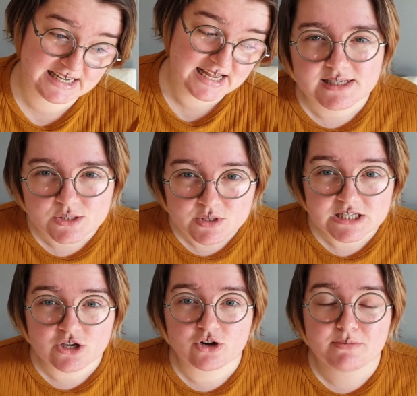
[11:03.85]
This one's
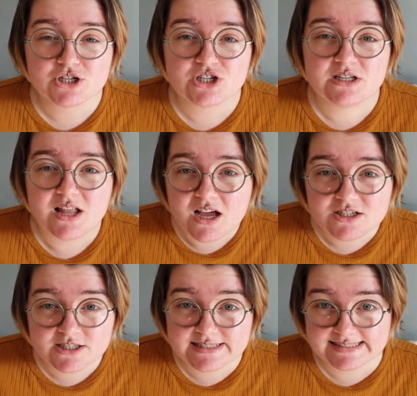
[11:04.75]
on a much
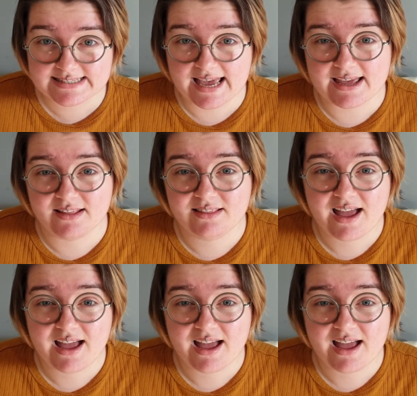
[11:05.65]
larger scale,